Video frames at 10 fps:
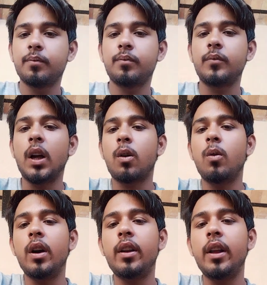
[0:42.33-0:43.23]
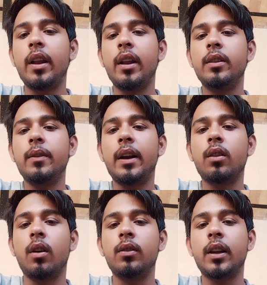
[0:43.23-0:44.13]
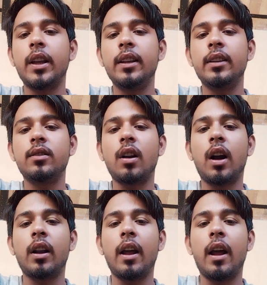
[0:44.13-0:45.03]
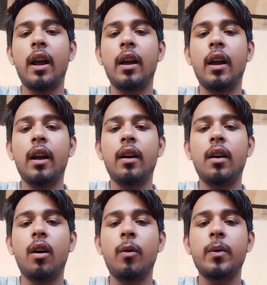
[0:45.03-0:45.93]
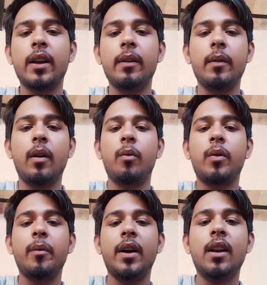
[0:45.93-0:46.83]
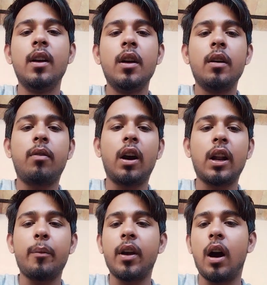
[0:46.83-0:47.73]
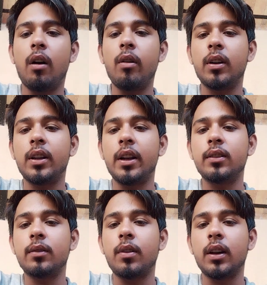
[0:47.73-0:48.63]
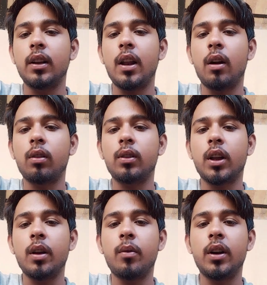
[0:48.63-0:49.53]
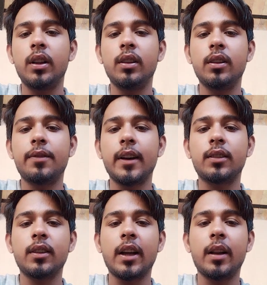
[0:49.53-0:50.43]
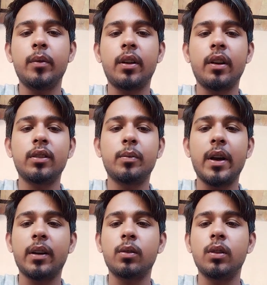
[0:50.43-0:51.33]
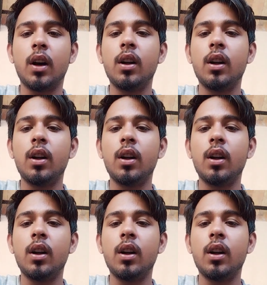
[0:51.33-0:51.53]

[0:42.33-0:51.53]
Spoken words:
The QWERTY arrangement of the keys is not optimal for typing. However, the reason for the layout of the keyboard in this fashion can be traced back to the